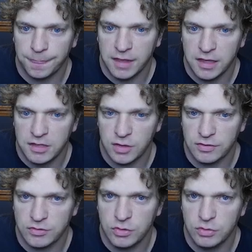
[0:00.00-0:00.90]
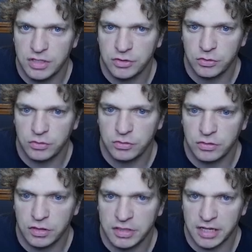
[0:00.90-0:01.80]
So I have 2 lethal
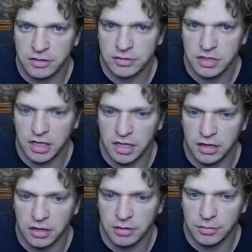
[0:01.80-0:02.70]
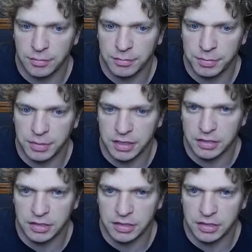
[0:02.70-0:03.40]
attackers in the air, but you know